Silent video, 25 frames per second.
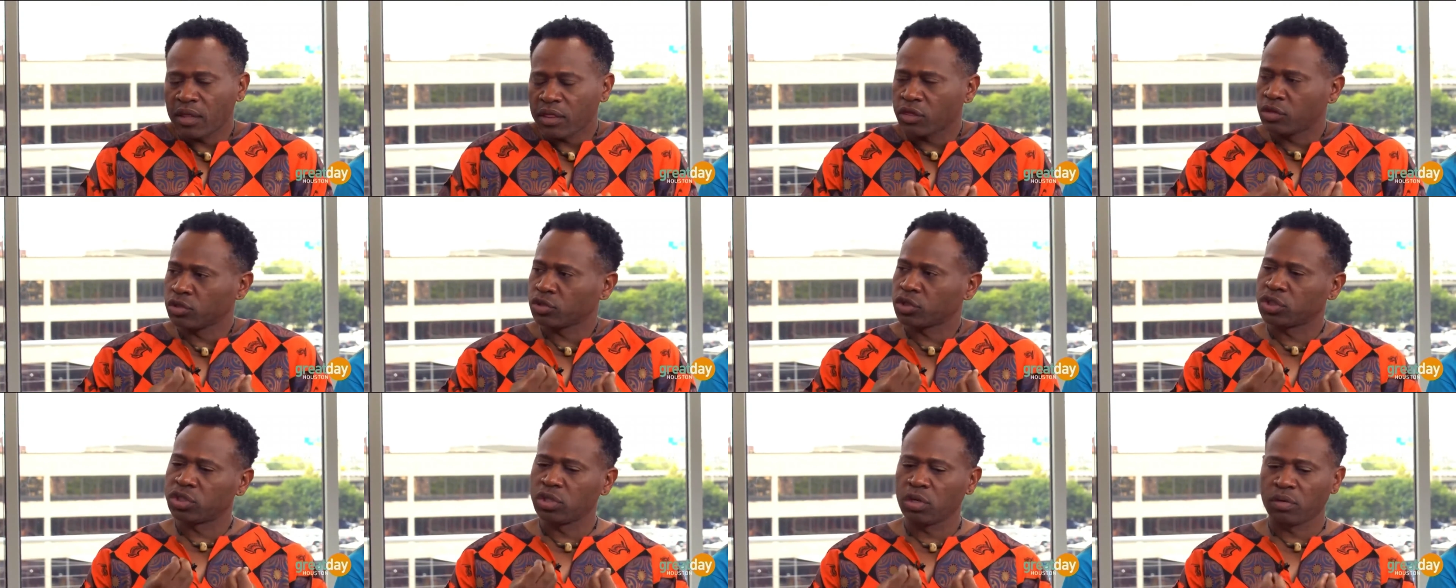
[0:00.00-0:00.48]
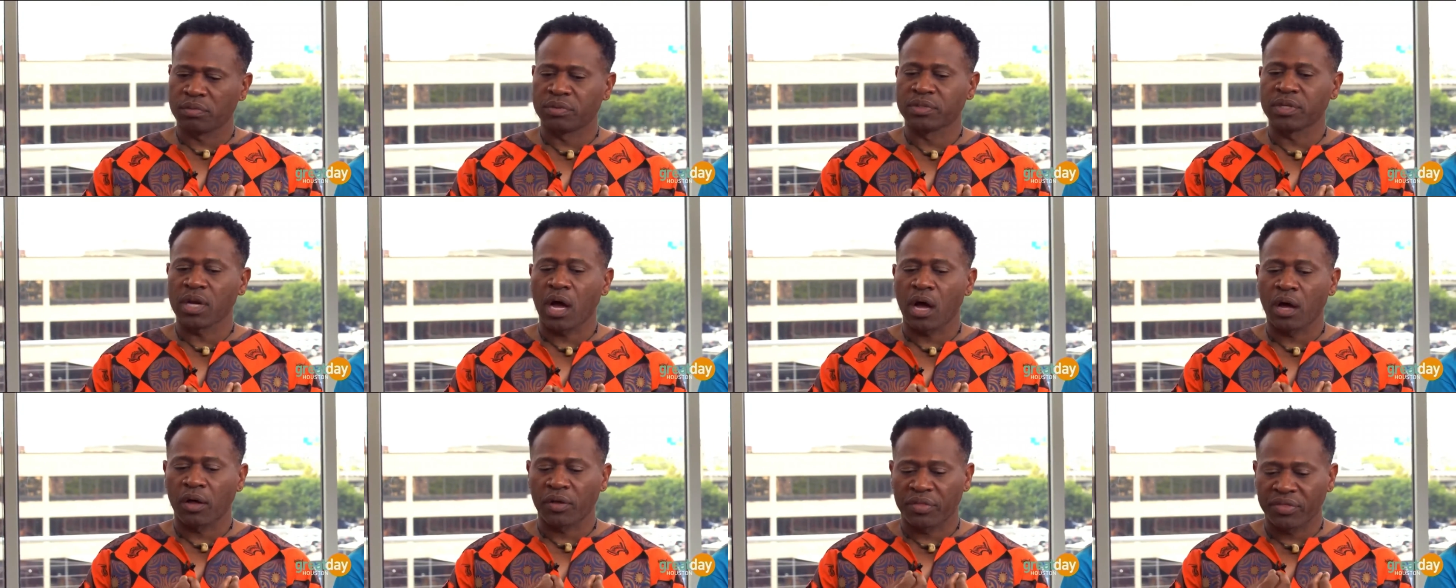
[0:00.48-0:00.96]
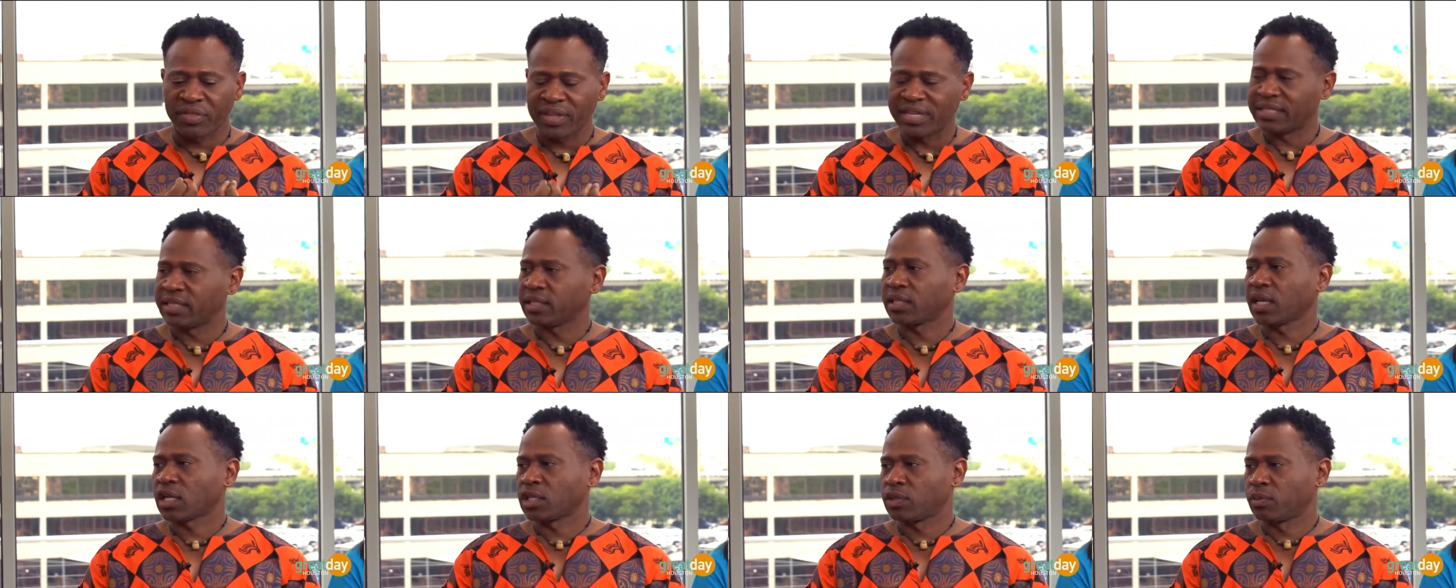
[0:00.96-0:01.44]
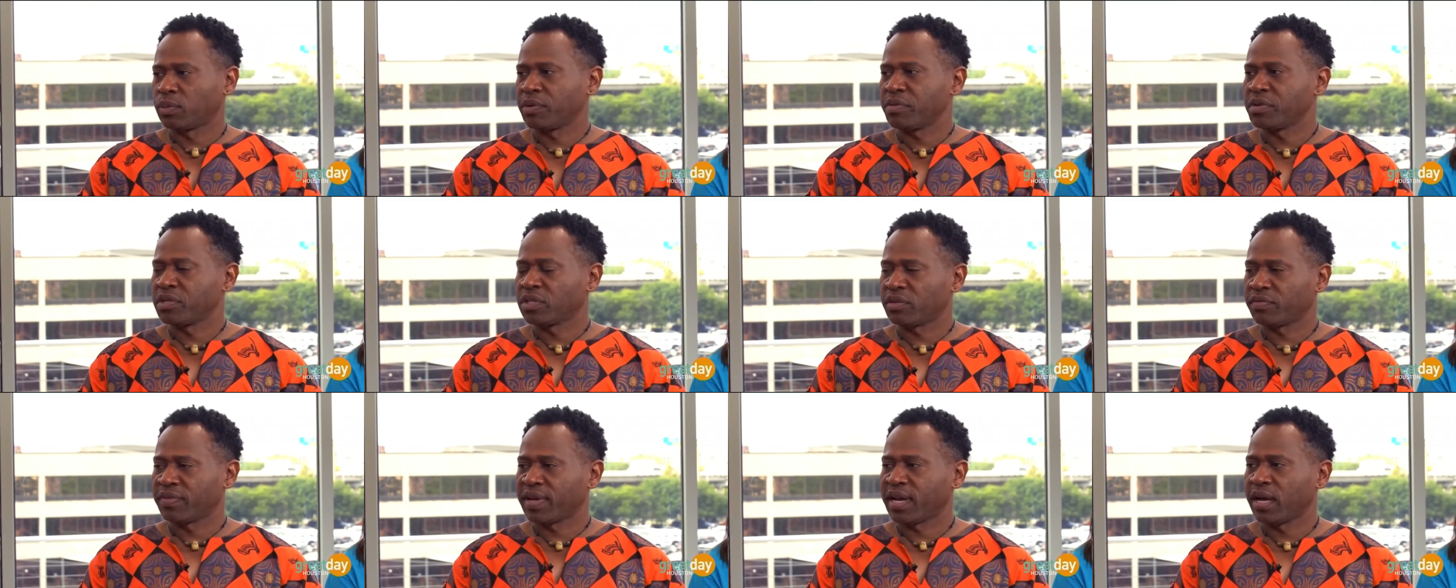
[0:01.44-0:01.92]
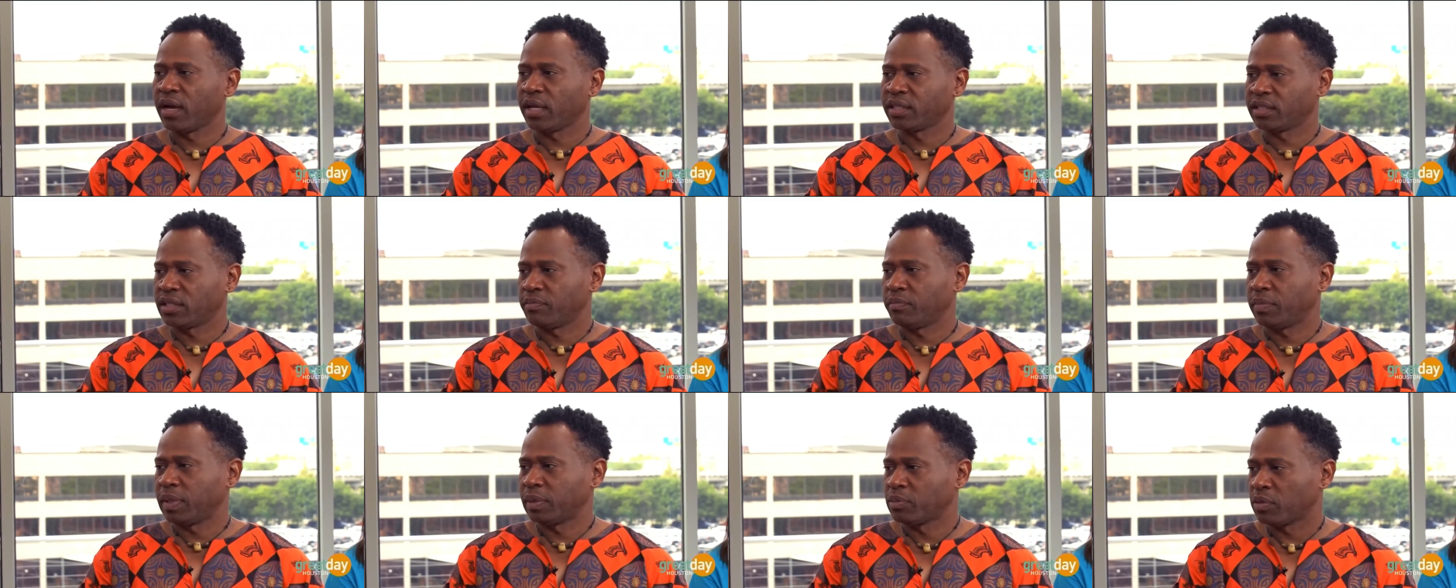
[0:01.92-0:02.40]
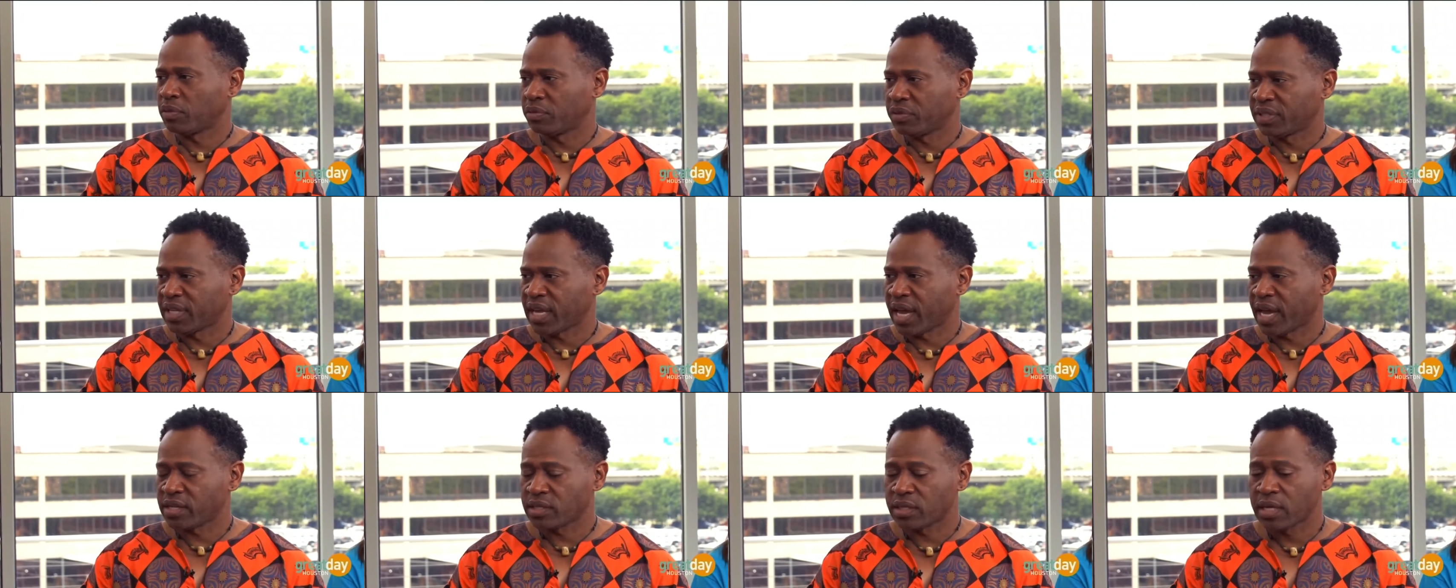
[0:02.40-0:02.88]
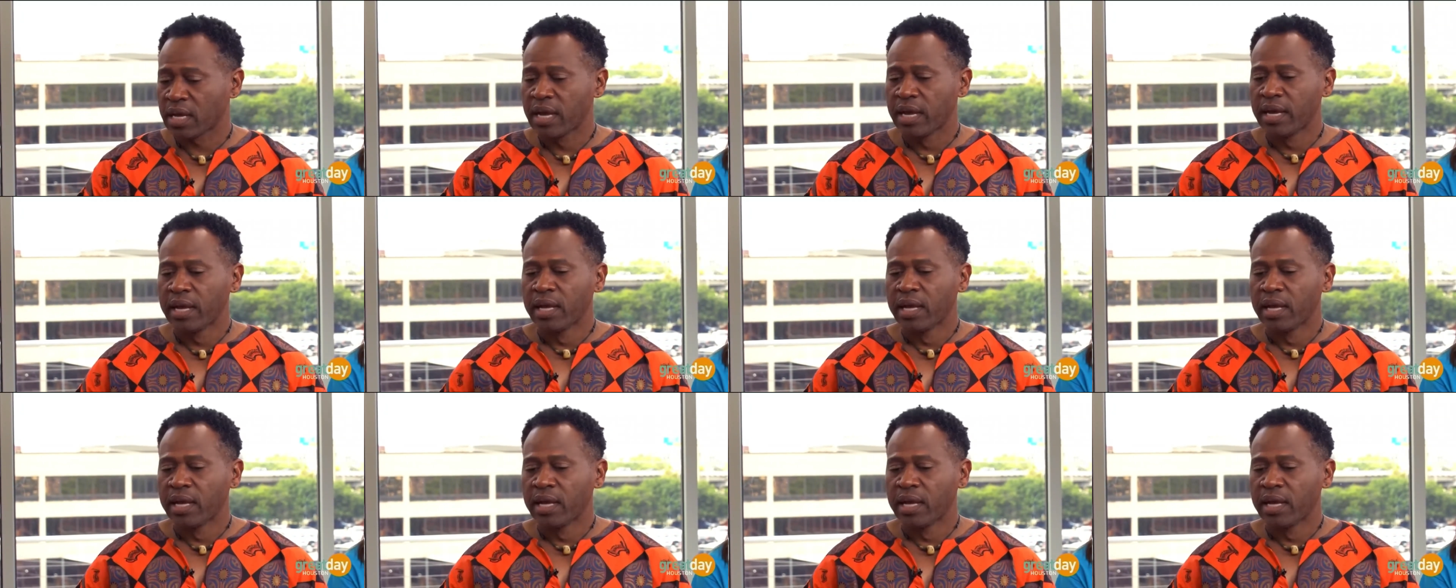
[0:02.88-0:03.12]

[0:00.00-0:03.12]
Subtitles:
to sort of an authentic experience of how Latin people will dance.